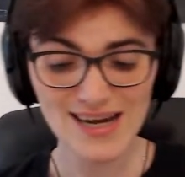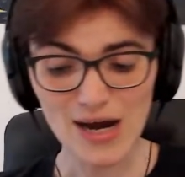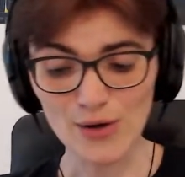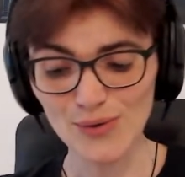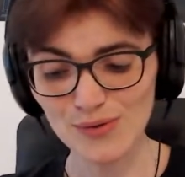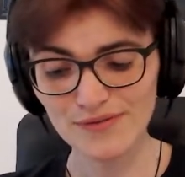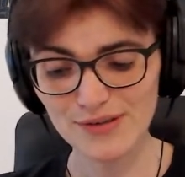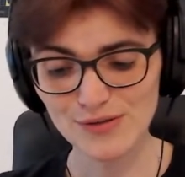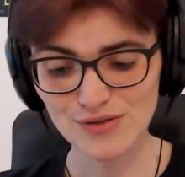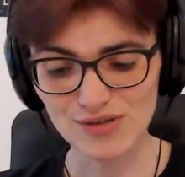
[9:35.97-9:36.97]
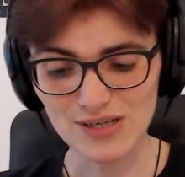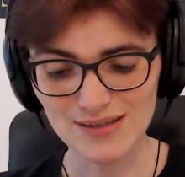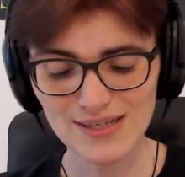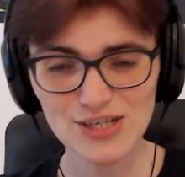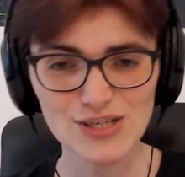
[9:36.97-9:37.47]
And all of those 3
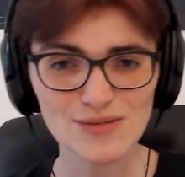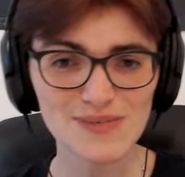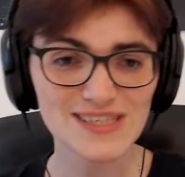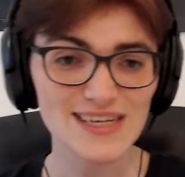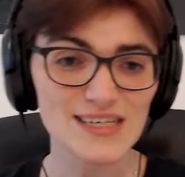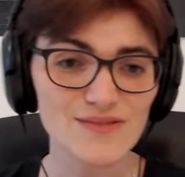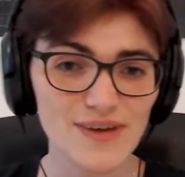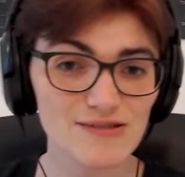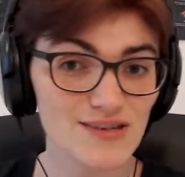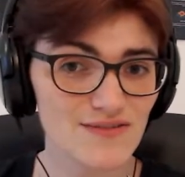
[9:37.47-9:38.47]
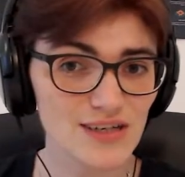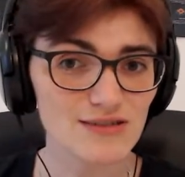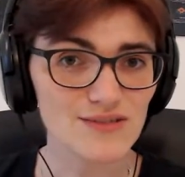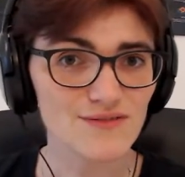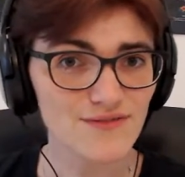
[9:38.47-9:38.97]
conditions means that it's very,
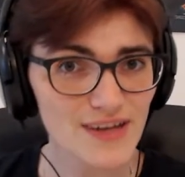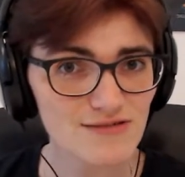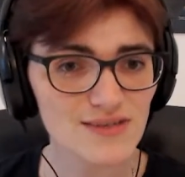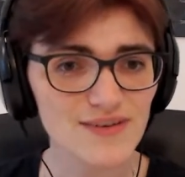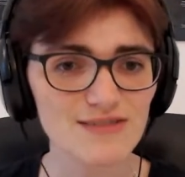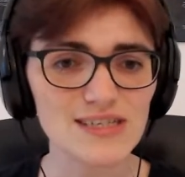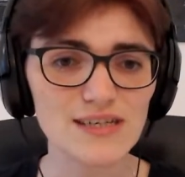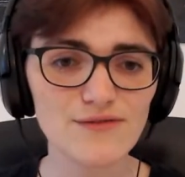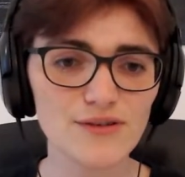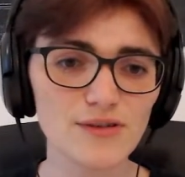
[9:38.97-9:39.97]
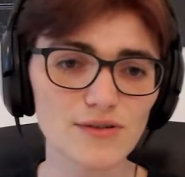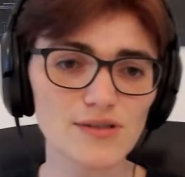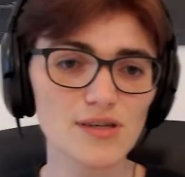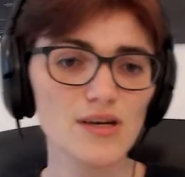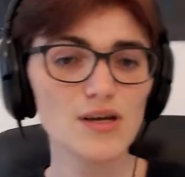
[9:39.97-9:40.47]
very, very, very
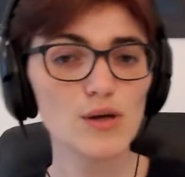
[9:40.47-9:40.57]
difficult